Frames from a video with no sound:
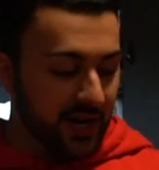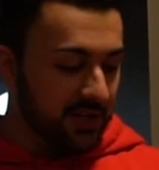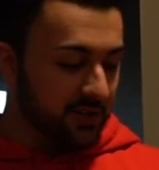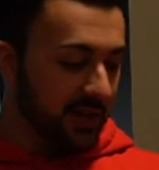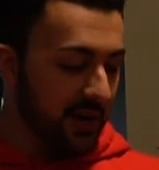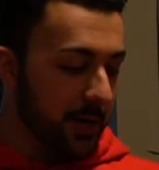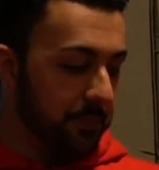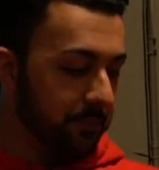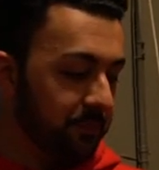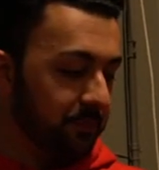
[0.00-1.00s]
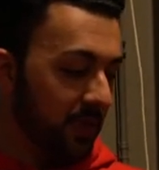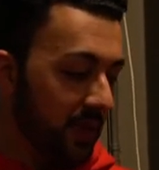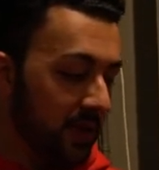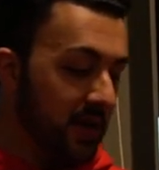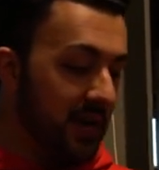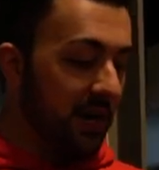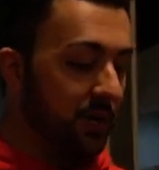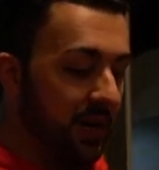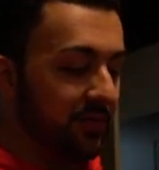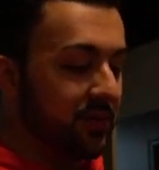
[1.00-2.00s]
faster that way. I don't
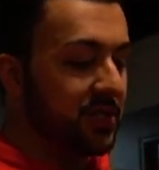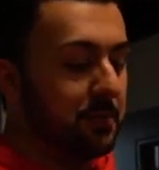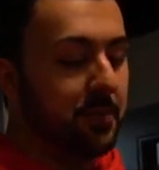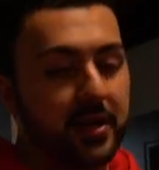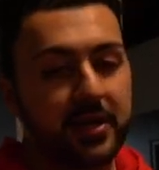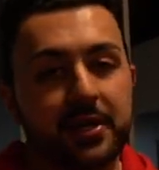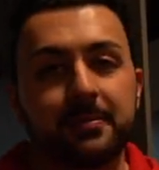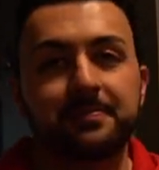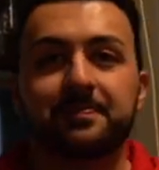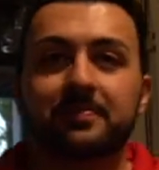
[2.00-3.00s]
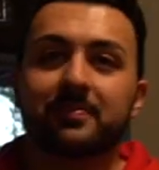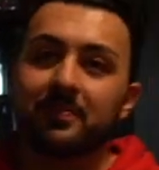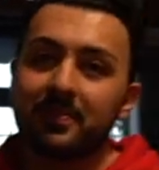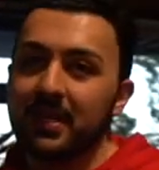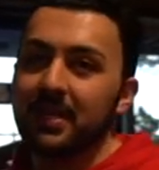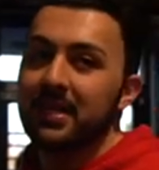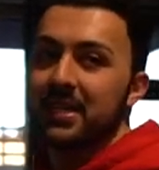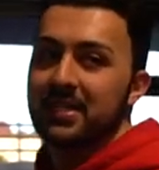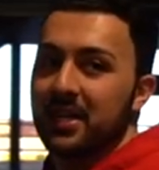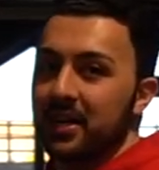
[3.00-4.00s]
want to have to sip on it, you know? Yeah.
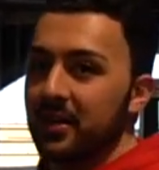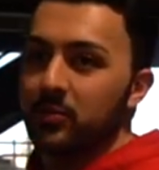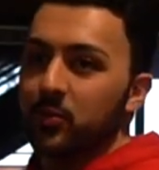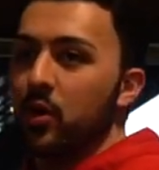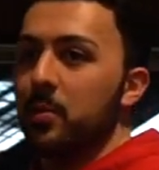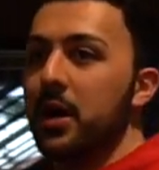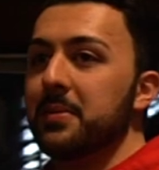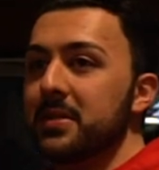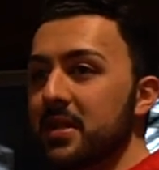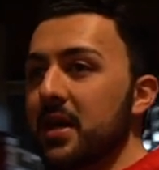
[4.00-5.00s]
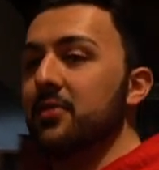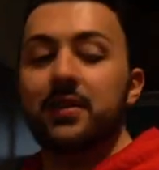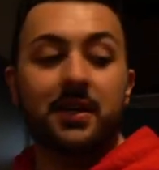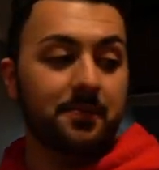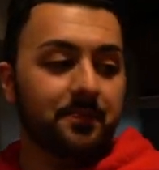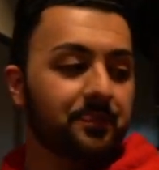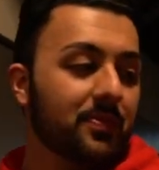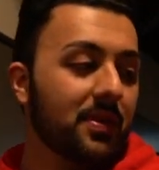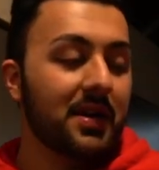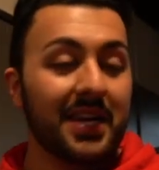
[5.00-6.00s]
Because then I got to warm up and stuff, and then
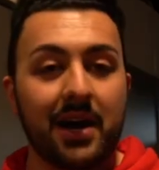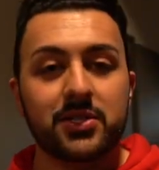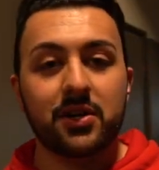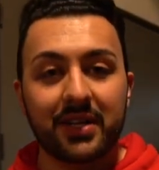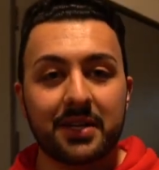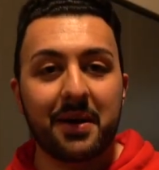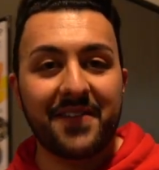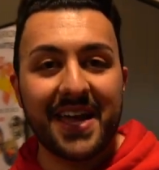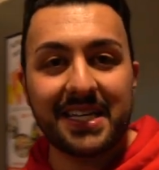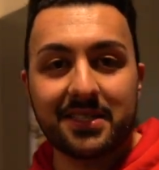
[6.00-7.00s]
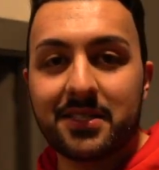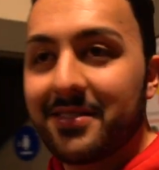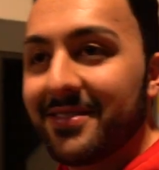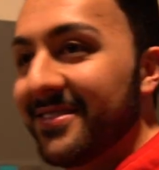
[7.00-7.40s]
now it's already in my veins.